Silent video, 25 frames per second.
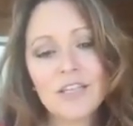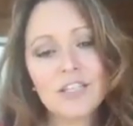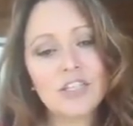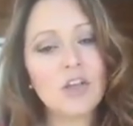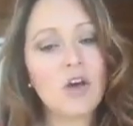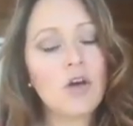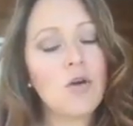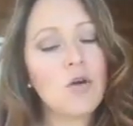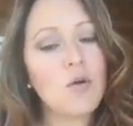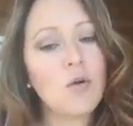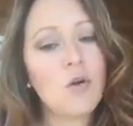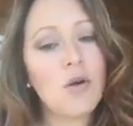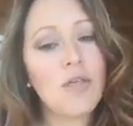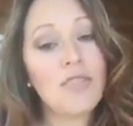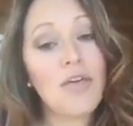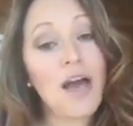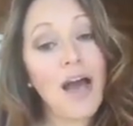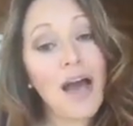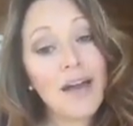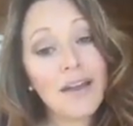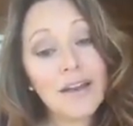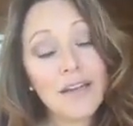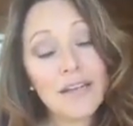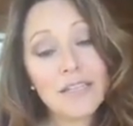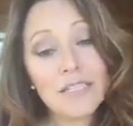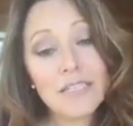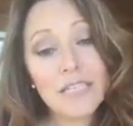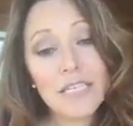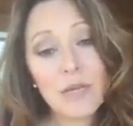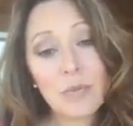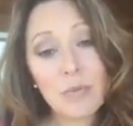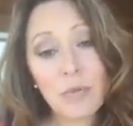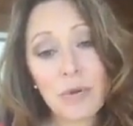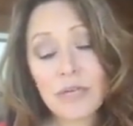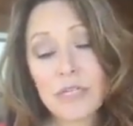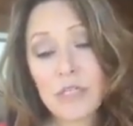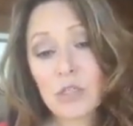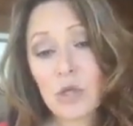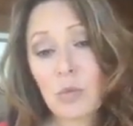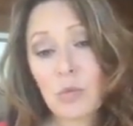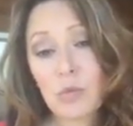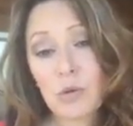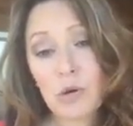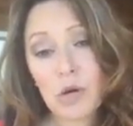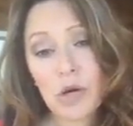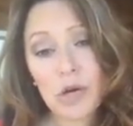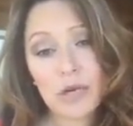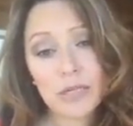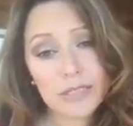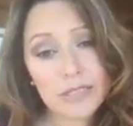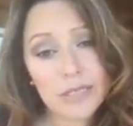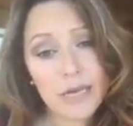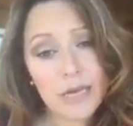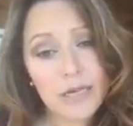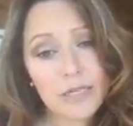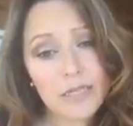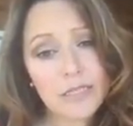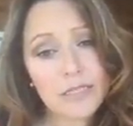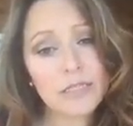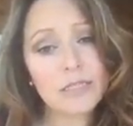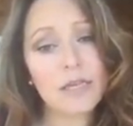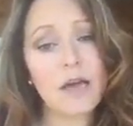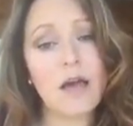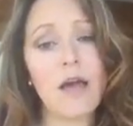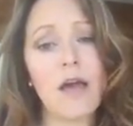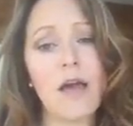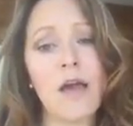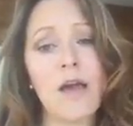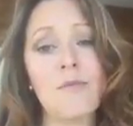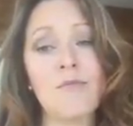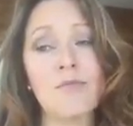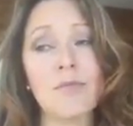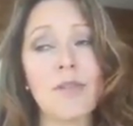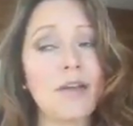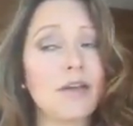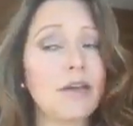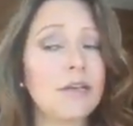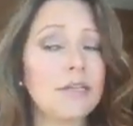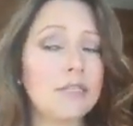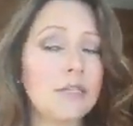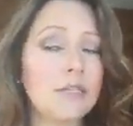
So that is the appraisal process. Like I